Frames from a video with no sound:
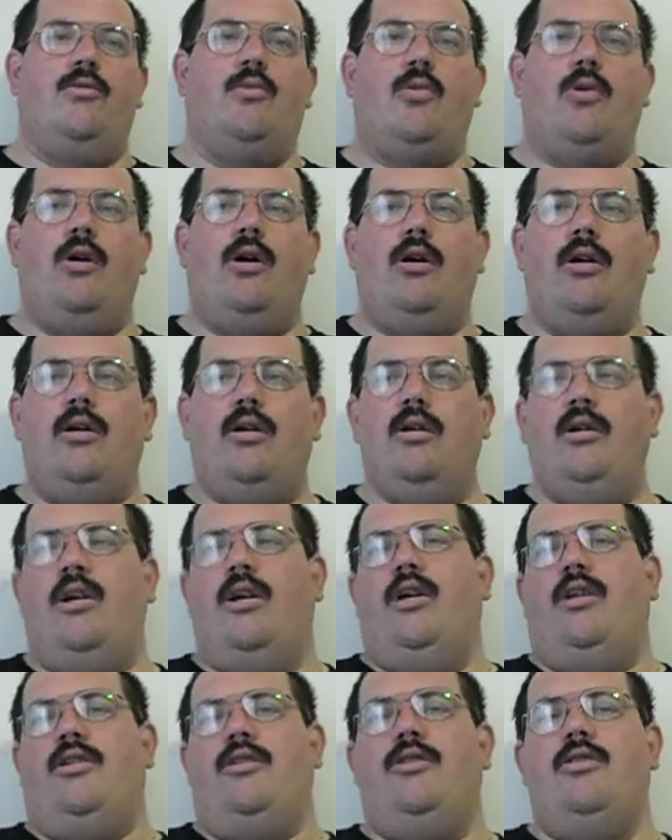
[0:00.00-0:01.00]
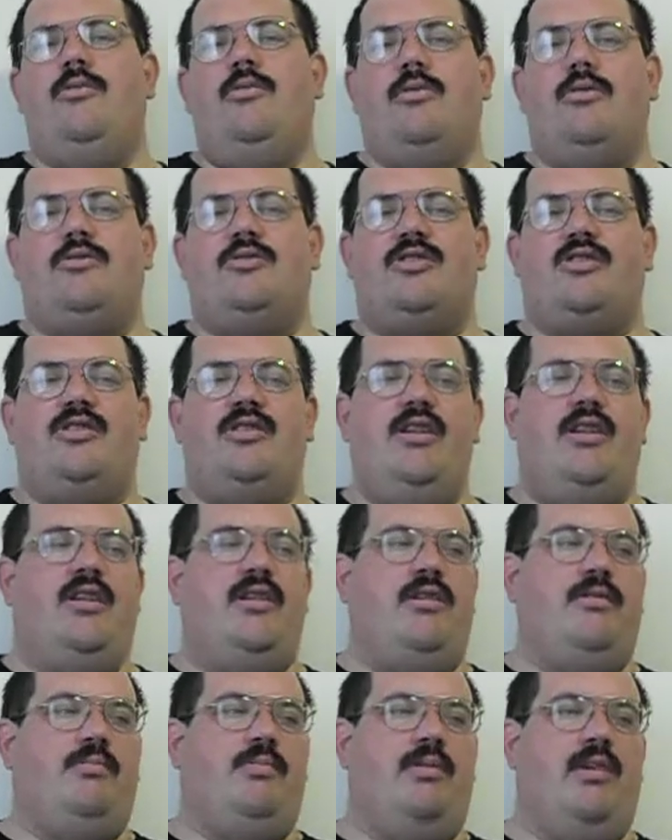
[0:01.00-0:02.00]
Raw, you will
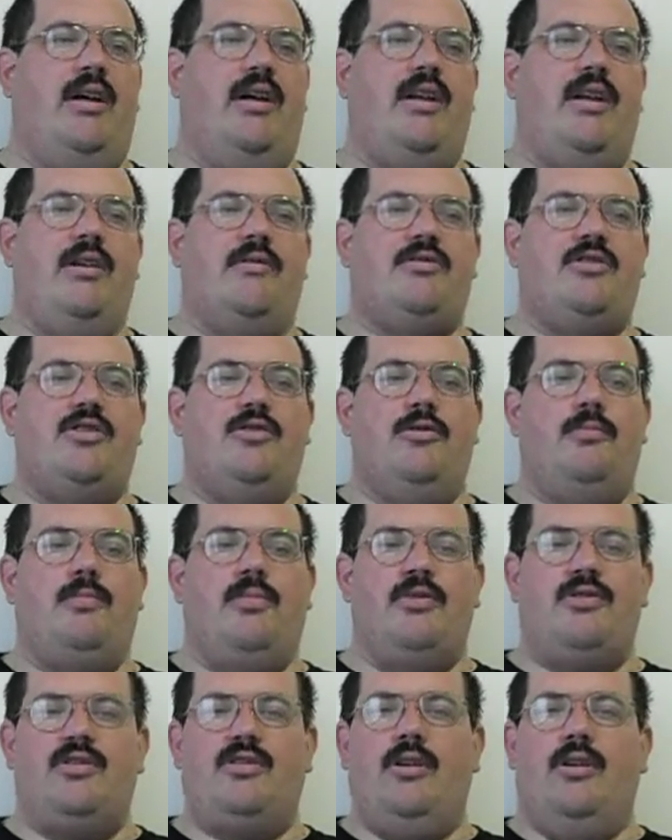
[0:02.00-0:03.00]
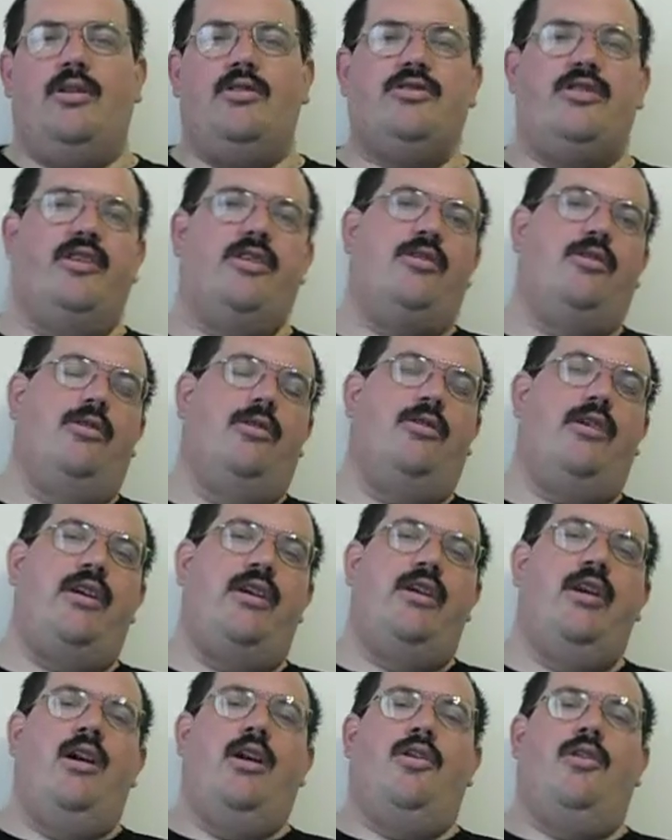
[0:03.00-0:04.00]
see plenty of superstars, including
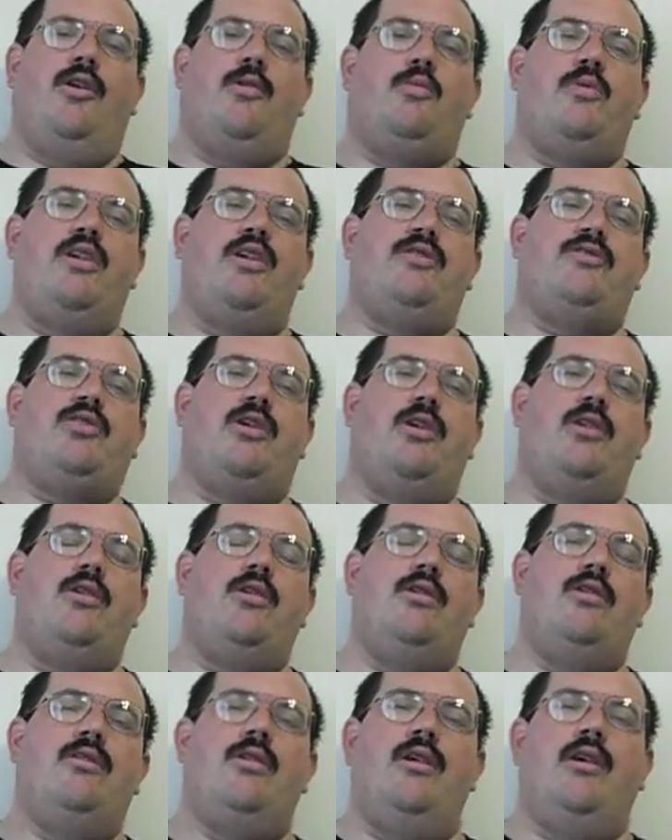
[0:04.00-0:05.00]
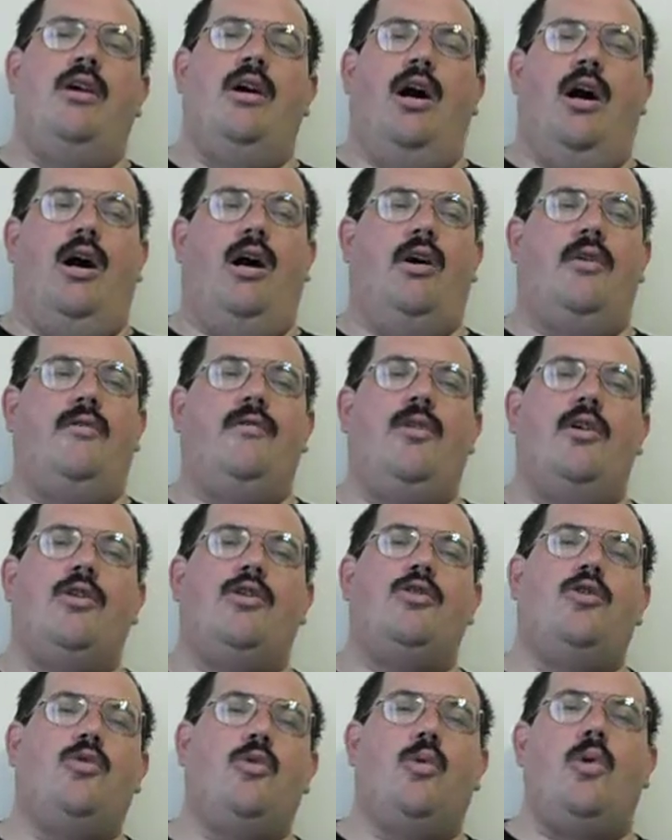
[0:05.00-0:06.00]
the return of the
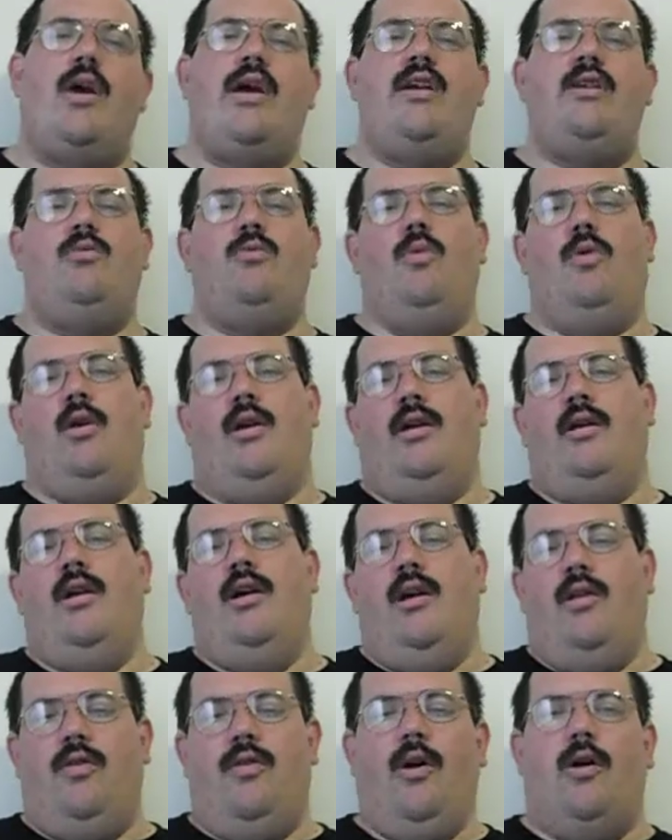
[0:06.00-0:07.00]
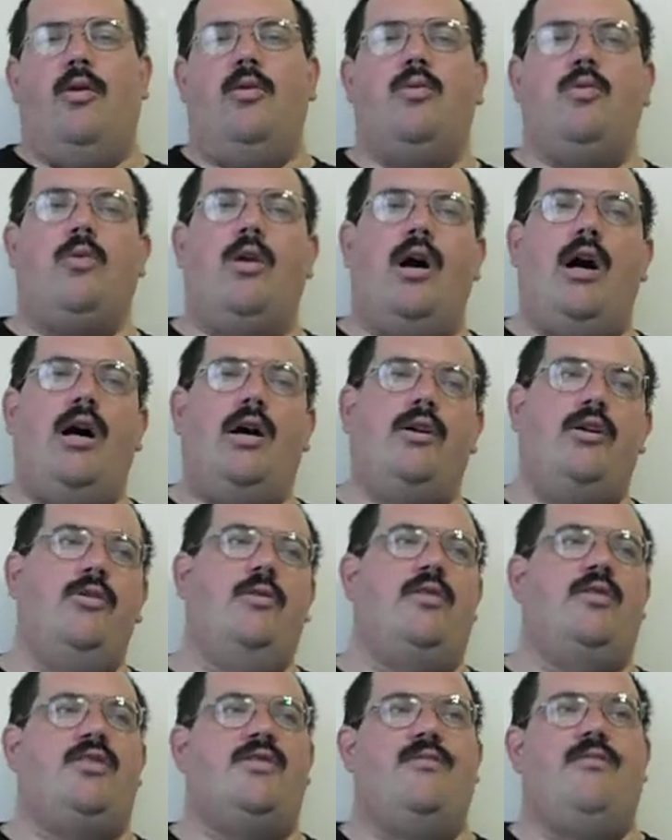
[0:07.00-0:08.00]
great one, The Rock,
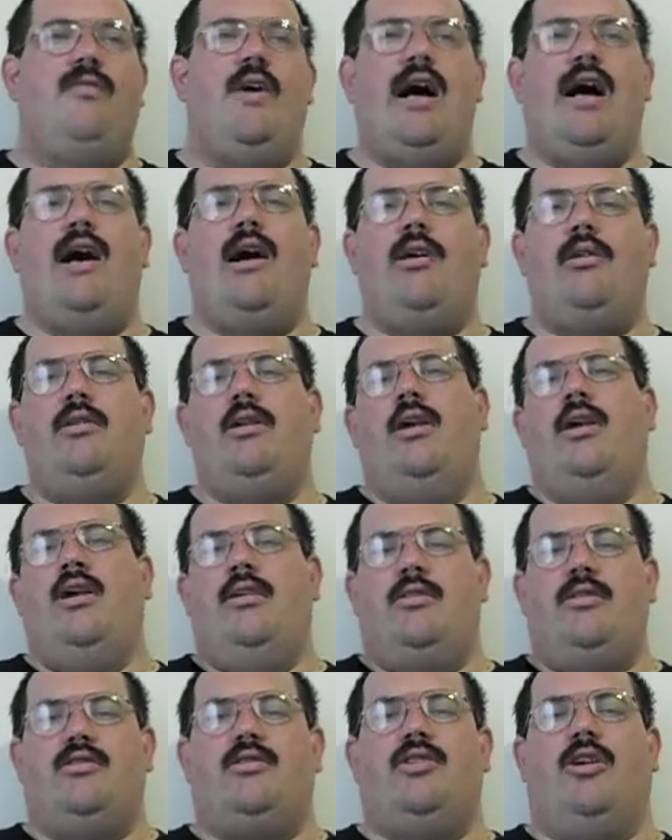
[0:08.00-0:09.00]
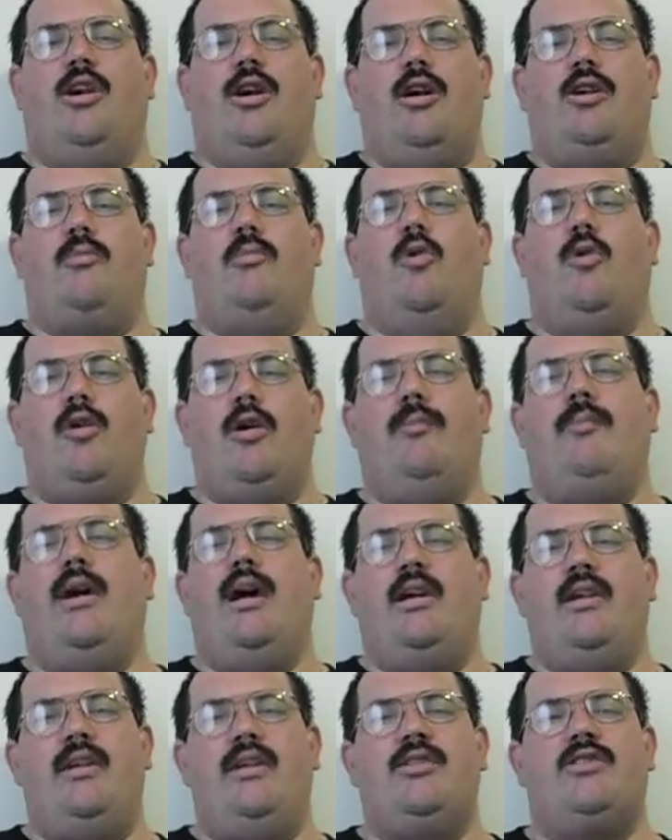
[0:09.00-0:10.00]
who has vowed to talk more
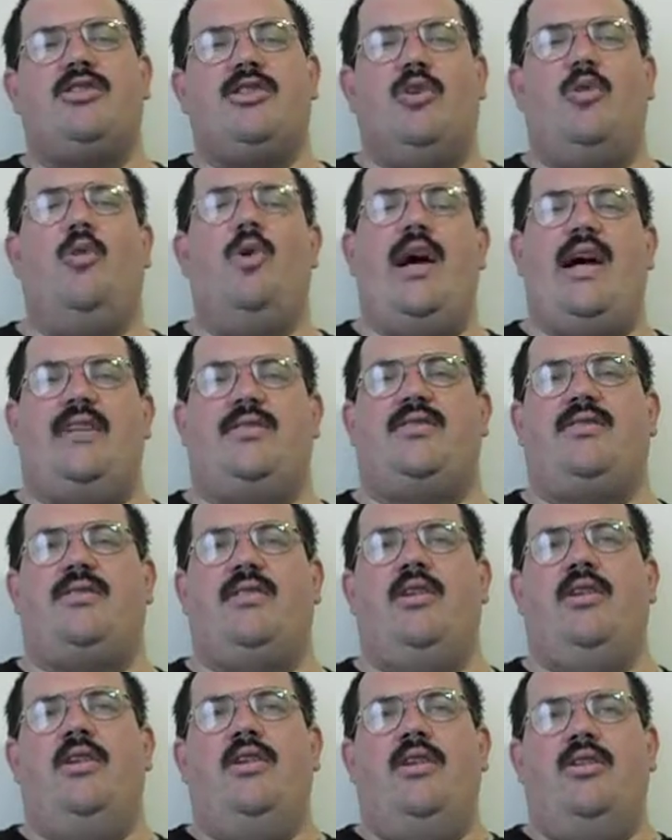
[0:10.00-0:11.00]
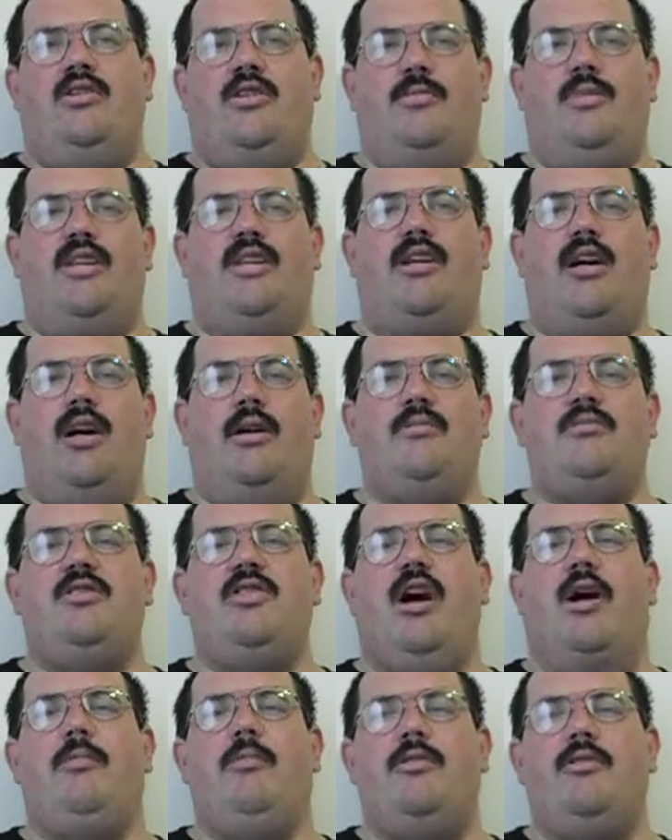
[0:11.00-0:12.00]
about his quest to become
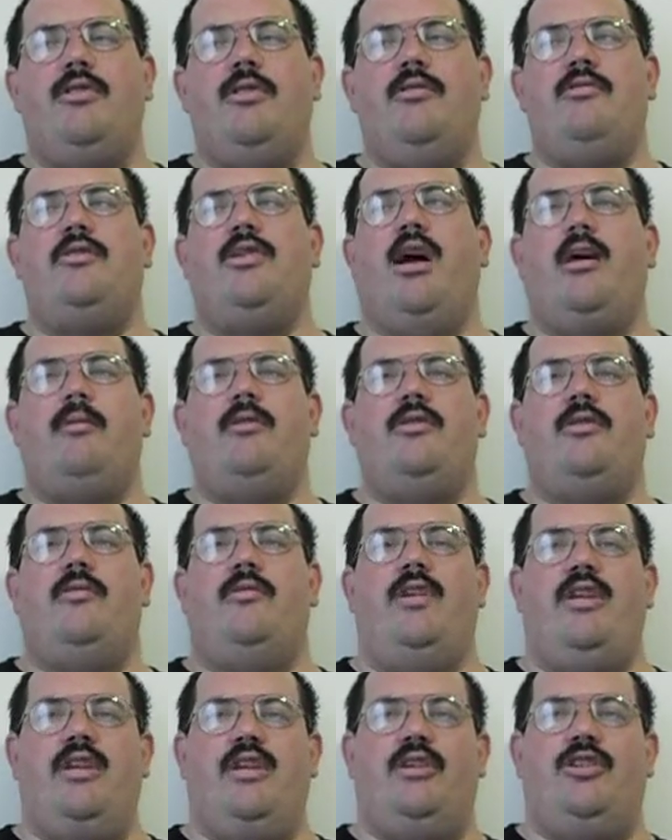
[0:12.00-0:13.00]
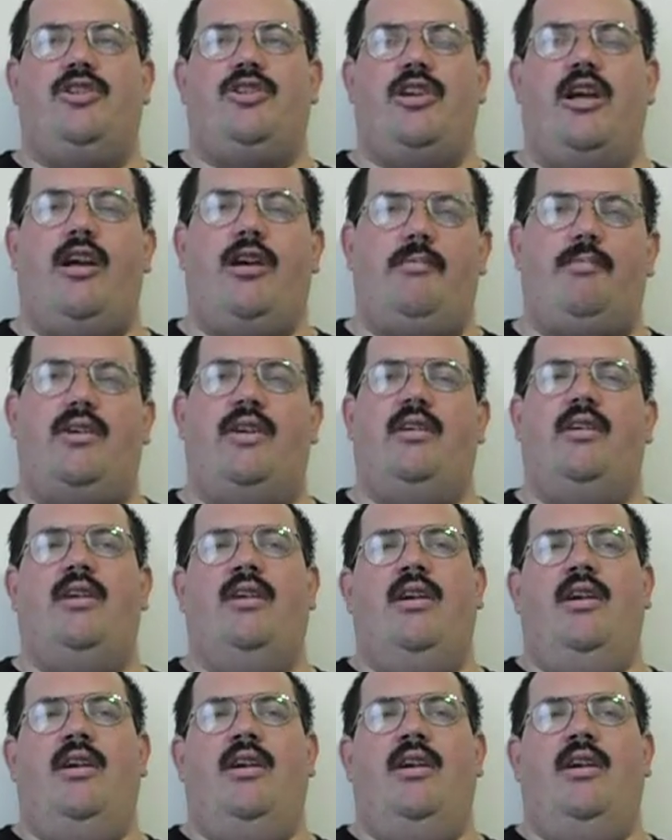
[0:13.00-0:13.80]
WWE Champion.